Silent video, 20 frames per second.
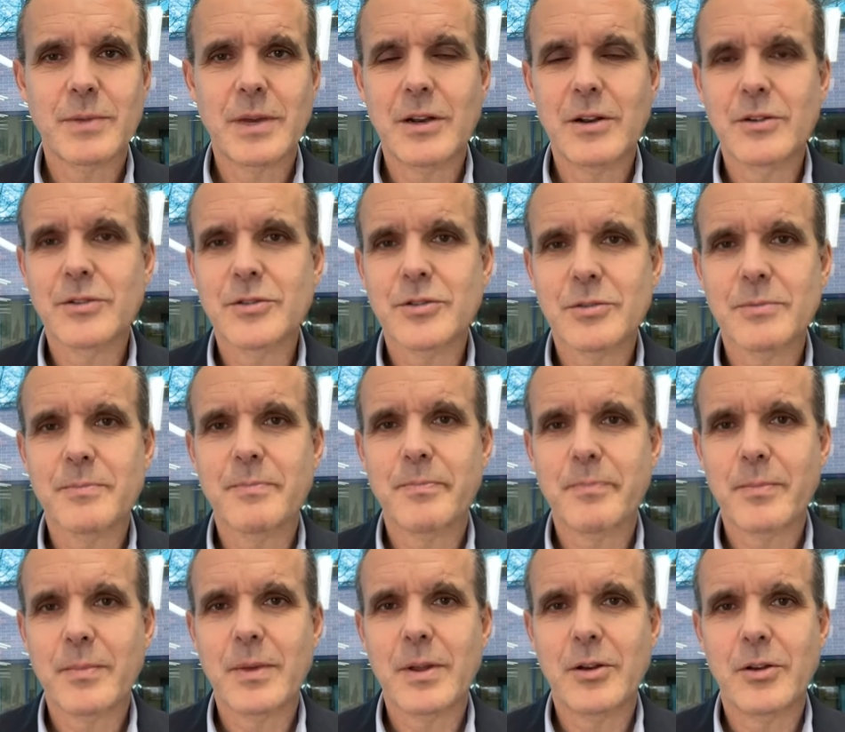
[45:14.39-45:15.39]
And also,
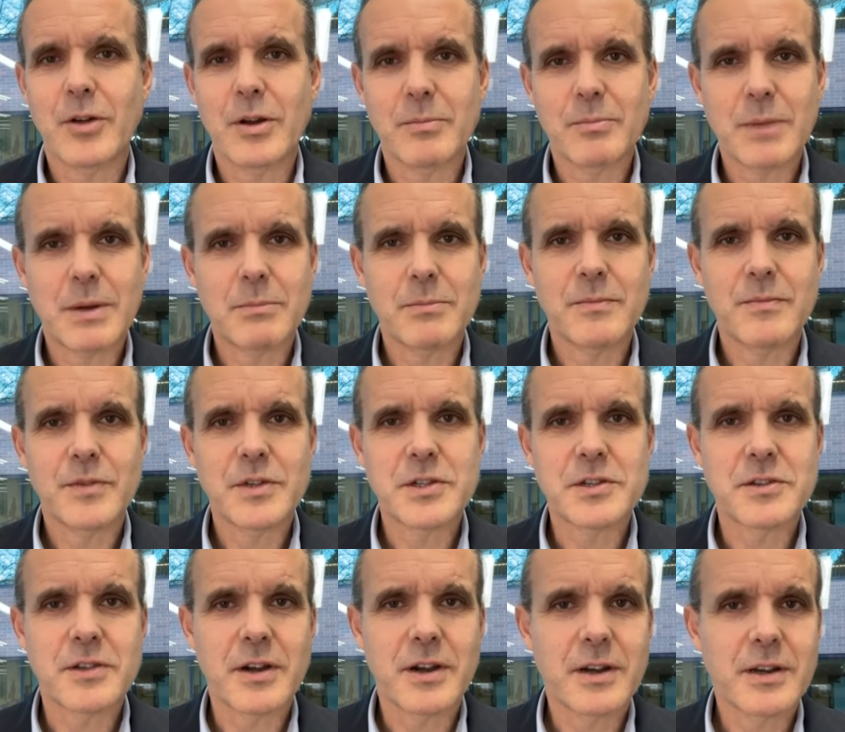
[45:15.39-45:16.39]
you know, I'm a
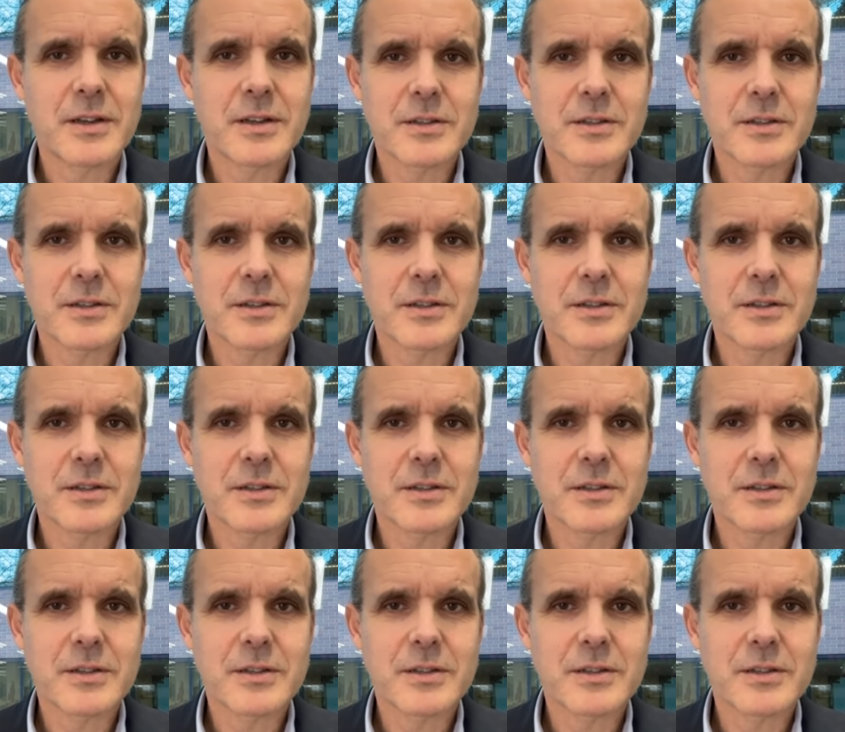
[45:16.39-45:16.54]
vegetarian.